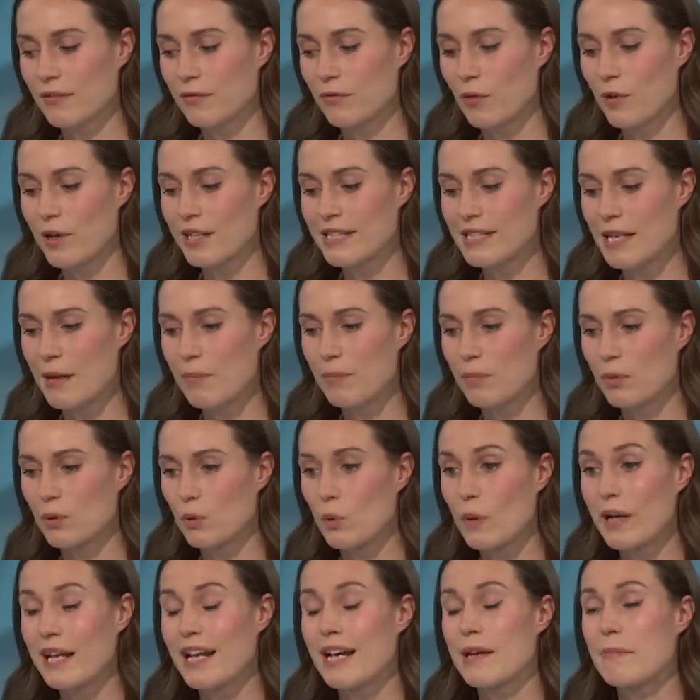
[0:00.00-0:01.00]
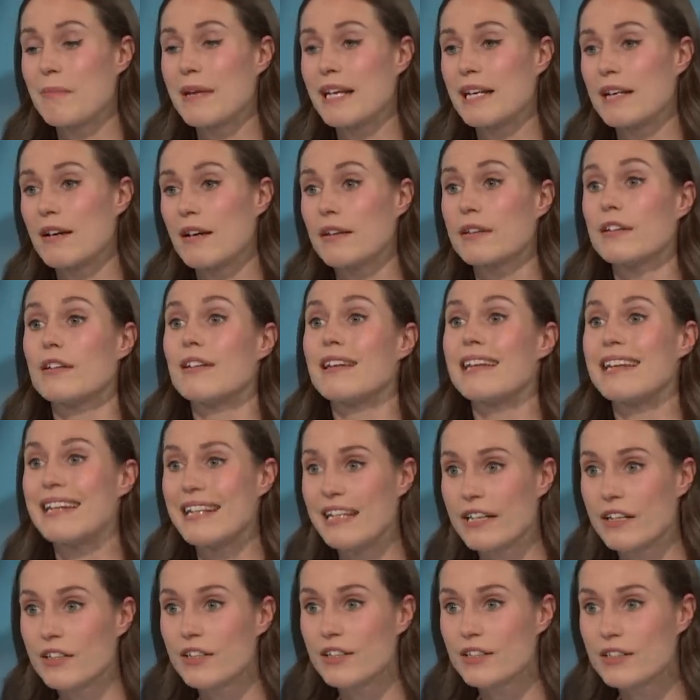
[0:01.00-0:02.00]
for example, when I meet other
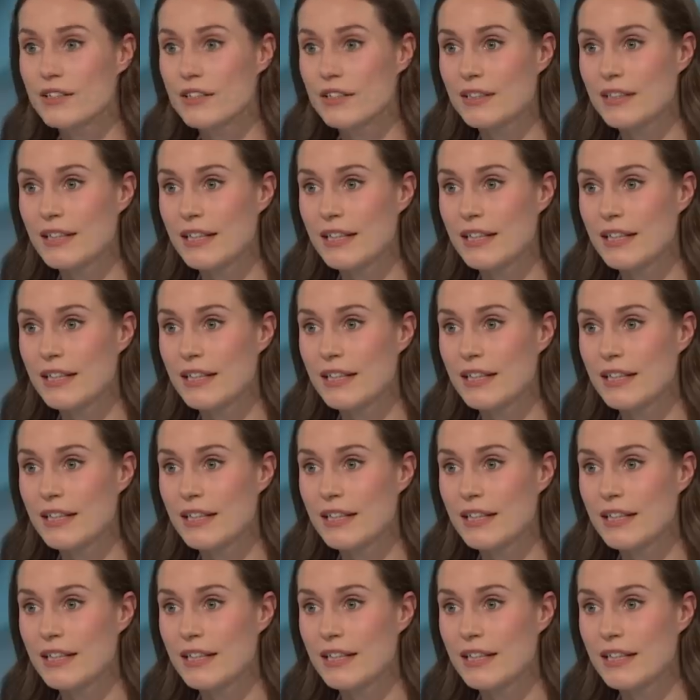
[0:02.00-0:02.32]
leaders,